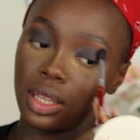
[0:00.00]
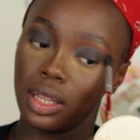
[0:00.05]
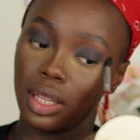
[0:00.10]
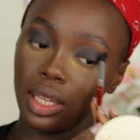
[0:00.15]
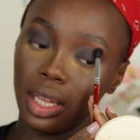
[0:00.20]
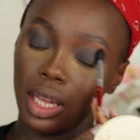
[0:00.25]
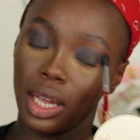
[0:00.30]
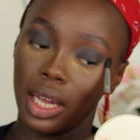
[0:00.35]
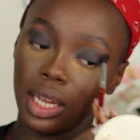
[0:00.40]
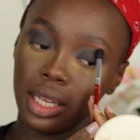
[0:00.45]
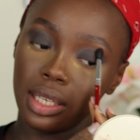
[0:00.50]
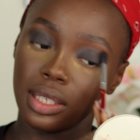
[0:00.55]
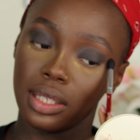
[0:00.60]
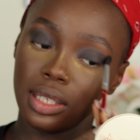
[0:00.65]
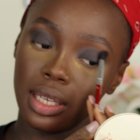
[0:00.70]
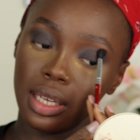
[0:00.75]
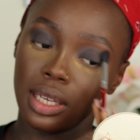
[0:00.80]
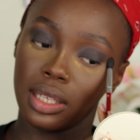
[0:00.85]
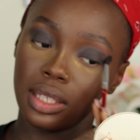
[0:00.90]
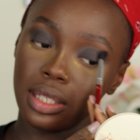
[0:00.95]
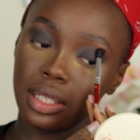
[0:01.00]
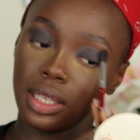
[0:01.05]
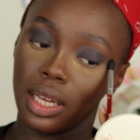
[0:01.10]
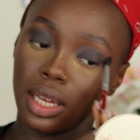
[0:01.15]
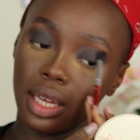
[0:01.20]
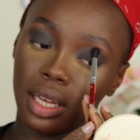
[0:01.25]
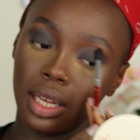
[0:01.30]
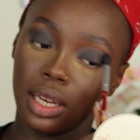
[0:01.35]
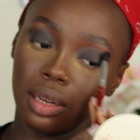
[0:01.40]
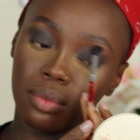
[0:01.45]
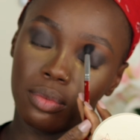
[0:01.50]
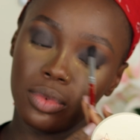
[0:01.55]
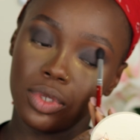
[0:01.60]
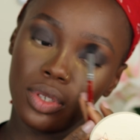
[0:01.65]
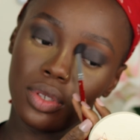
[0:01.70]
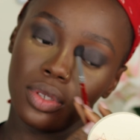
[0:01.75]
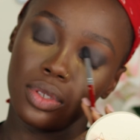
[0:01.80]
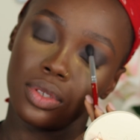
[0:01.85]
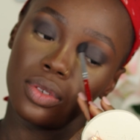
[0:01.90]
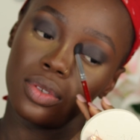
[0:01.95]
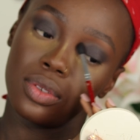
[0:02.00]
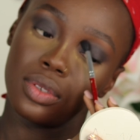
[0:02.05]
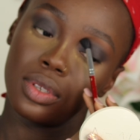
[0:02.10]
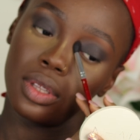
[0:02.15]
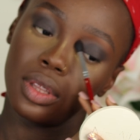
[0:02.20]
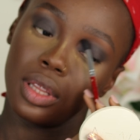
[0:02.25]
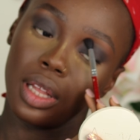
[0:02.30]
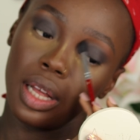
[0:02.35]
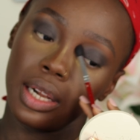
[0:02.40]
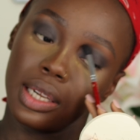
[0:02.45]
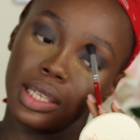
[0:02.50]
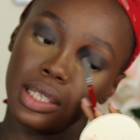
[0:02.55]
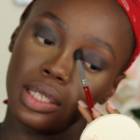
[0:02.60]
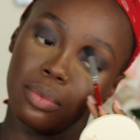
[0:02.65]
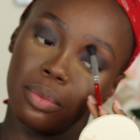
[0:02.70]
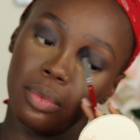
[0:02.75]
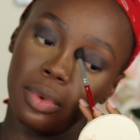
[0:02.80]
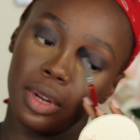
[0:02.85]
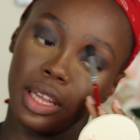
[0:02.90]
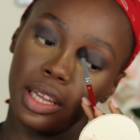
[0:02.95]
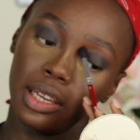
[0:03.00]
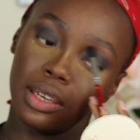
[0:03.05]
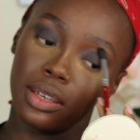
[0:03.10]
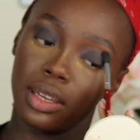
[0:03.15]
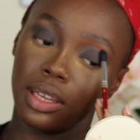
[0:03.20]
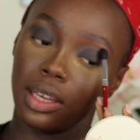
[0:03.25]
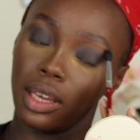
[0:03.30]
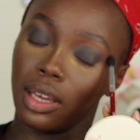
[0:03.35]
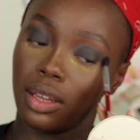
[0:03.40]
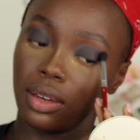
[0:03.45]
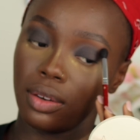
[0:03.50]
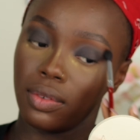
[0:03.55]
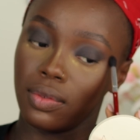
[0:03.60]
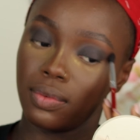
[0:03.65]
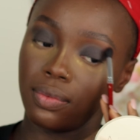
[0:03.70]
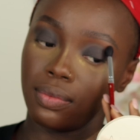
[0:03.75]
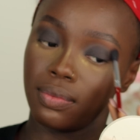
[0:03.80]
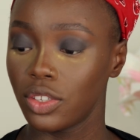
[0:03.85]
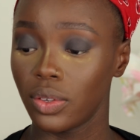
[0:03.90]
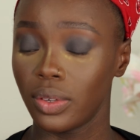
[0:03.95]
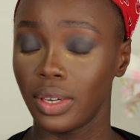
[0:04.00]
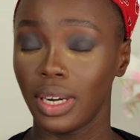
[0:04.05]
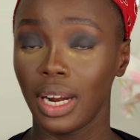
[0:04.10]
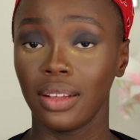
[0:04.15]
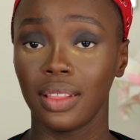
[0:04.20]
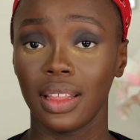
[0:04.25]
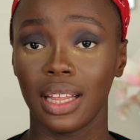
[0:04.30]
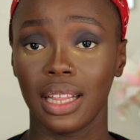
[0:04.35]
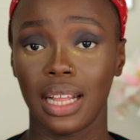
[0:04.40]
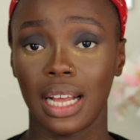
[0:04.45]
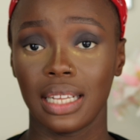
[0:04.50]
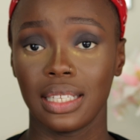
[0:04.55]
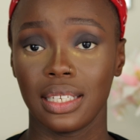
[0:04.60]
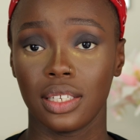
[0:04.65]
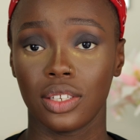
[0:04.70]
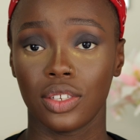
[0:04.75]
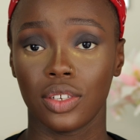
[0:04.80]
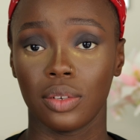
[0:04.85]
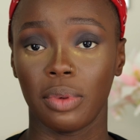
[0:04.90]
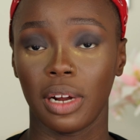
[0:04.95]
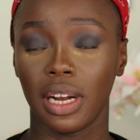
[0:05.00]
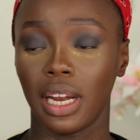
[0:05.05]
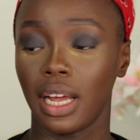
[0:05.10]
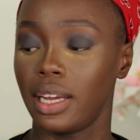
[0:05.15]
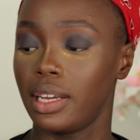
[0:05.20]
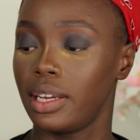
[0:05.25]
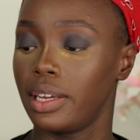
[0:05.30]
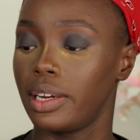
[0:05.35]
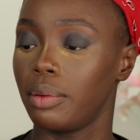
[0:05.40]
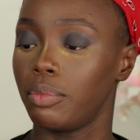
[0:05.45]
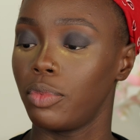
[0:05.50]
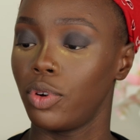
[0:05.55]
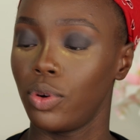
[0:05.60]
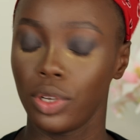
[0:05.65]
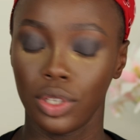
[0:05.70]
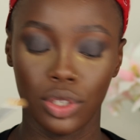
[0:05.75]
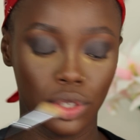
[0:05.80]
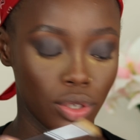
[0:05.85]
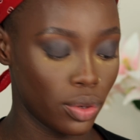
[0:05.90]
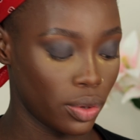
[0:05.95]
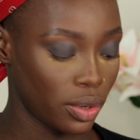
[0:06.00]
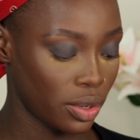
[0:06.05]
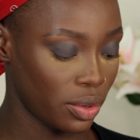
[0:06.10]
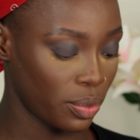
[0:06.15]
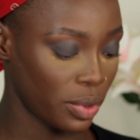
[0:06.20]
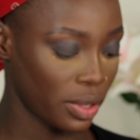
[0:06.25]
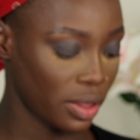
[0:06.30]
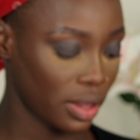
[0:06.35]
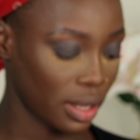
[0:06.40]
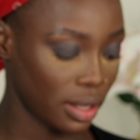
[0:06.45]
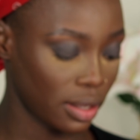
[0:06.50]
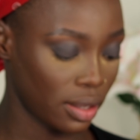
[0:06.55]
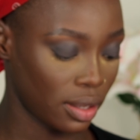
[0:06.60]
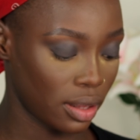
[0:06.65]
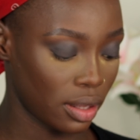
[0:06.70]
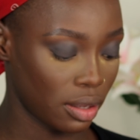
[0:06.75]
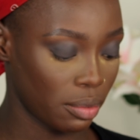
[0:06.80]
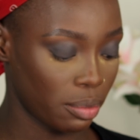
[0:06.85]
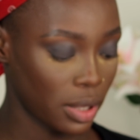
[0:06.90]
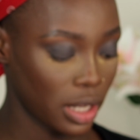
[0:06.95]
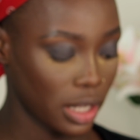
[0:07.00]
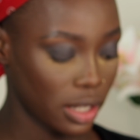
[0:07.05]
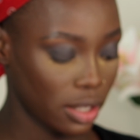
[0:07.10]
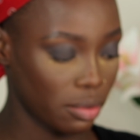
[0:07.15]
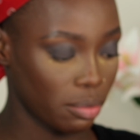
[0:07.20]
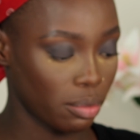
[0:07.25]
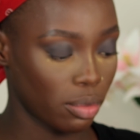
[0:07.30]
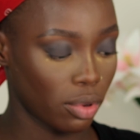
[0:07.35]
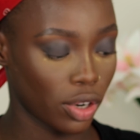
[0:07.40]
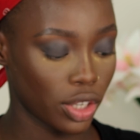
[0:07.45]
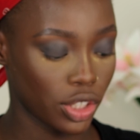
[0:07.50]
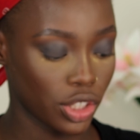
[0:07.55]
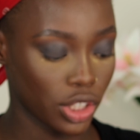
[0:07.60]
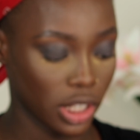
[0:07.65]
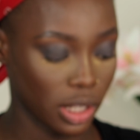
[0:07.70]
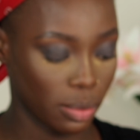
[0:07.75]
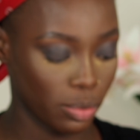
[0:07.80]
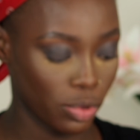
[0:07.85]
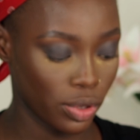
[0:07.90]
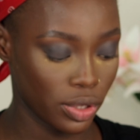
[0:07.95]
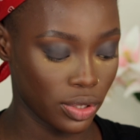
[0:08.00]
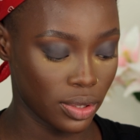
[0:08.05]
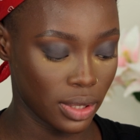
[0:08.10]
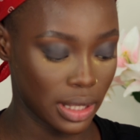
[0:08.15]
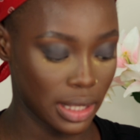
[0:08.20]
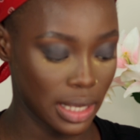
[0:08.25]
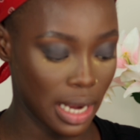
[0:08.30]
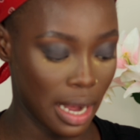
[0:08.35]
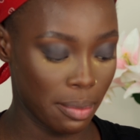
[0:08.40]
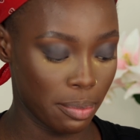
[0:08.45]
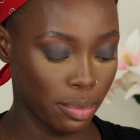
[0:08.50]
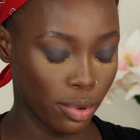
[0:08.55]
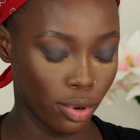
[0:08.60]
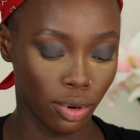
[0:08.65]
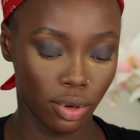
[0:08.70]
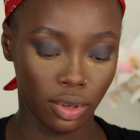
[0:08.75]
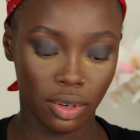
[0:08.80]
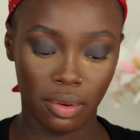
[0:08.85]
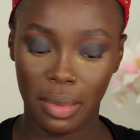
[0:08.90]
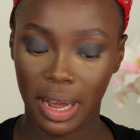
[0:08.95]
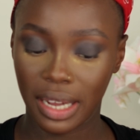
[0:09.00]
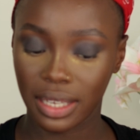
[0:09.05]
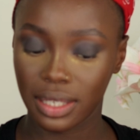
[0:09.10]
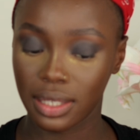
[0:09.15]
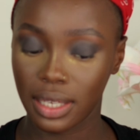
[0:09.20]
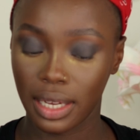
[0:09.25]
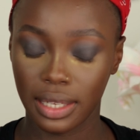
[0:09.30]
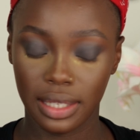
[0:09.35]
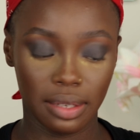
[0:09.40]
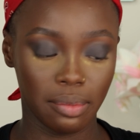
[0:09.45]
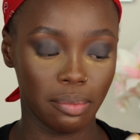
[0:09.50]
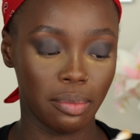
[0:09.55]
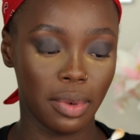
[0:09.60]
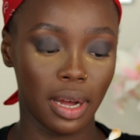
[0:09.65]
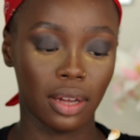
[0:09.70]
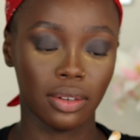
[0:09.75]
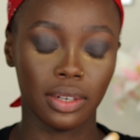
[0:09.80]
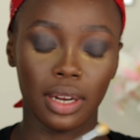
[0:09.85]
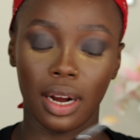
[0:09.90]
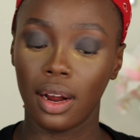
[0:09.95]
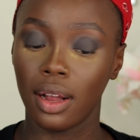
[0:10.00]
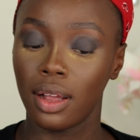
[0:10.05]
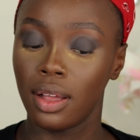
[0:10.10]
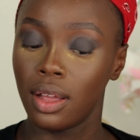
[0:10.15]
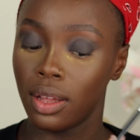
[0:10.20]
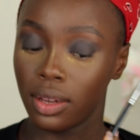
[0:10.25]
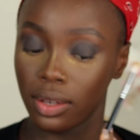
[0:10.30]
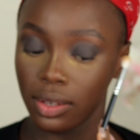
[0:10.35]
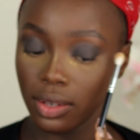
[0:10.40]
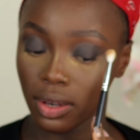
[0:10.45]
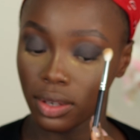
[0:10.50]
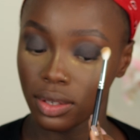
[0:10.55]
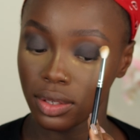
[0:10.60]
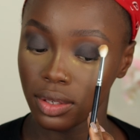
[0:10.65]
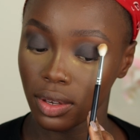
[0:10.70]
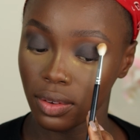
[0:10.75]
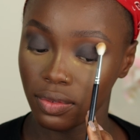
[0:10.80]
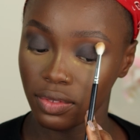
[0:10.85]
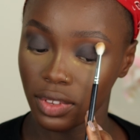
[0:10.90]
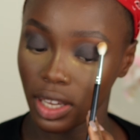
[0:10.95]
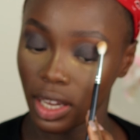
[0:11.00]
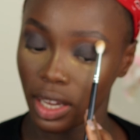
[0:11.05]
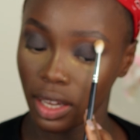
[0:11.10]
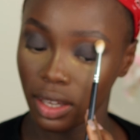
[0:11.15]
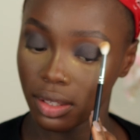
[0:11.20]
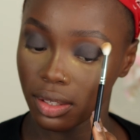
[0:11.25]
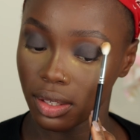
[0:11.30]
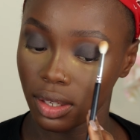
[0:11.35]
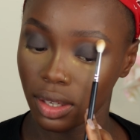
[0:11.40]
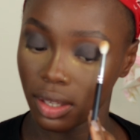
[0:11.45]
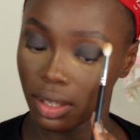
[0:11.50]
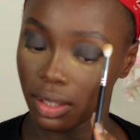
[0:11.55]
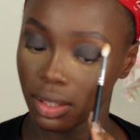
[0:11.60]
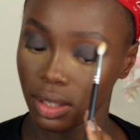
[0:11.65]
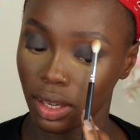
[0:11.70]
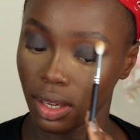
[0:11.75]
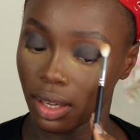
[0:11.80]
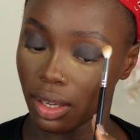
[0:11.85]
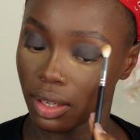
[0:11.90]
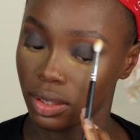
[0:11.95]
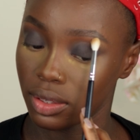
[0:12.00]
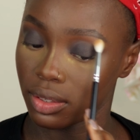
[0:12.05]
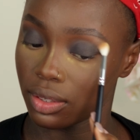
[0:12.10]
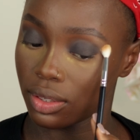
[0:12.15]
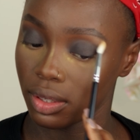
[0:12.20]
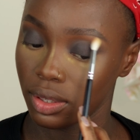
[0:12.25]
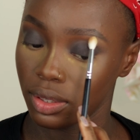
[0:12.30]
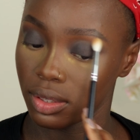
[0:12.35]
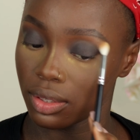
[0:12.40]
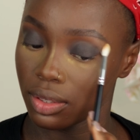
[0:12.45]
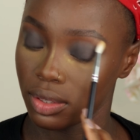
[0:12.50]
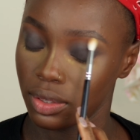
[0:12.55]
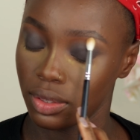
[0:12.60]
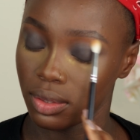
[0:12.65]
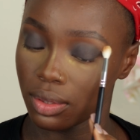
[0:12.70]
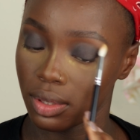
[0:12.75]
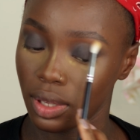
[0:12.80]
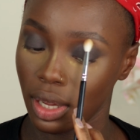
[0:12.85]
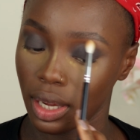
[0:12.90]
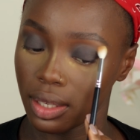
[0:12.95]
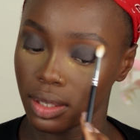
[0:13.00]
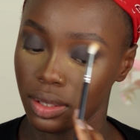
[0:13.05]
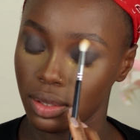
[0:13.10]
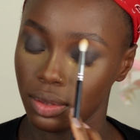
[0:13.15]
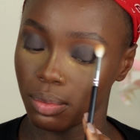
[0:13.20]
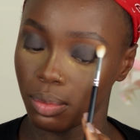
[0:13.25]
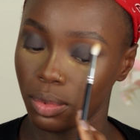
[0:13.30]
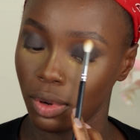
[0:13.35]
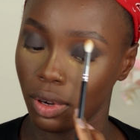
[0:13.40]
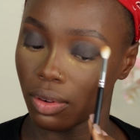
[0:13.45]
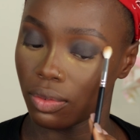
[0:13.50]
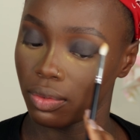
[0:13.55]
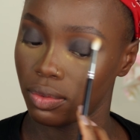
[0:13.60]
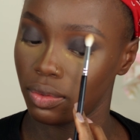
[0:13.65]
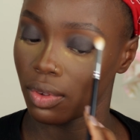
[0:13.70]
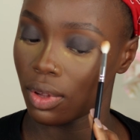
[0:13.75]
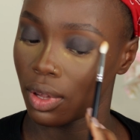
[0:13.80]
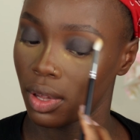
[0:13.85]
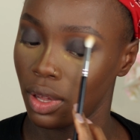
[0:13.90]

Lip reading: the excess, and I'm just using that to blend again. So now that that is to my liking, I'm going to go in with another blending brush and I'm going to tap on my setting powder, dust off the excess, and just use that to buff